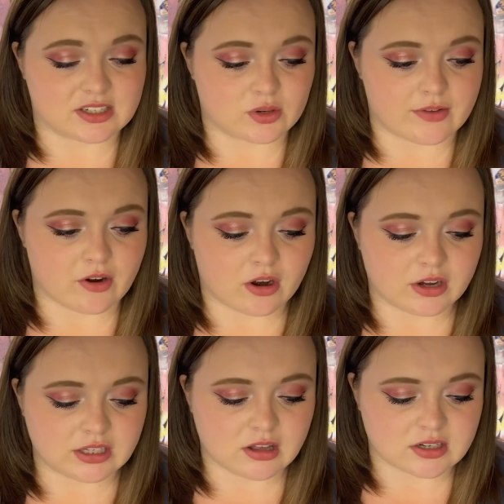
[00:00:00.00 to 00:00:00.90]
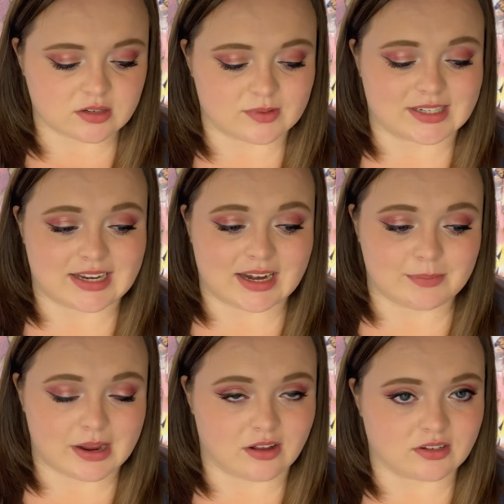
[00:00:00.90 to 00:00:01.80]
So I've already lost almost 9
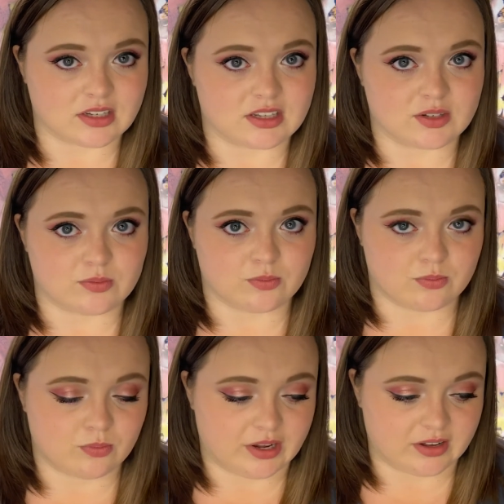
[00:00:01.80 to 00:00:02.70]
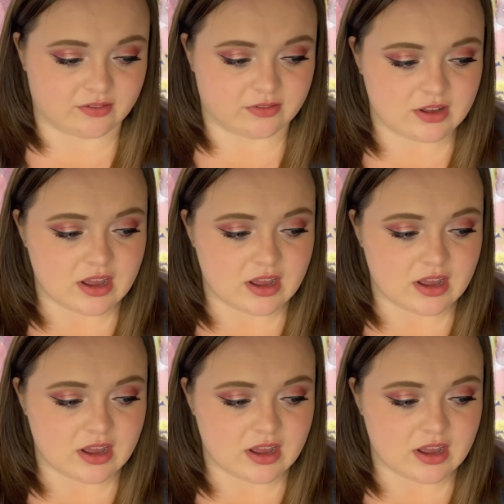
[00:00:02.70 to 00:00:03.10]
pounds in this week of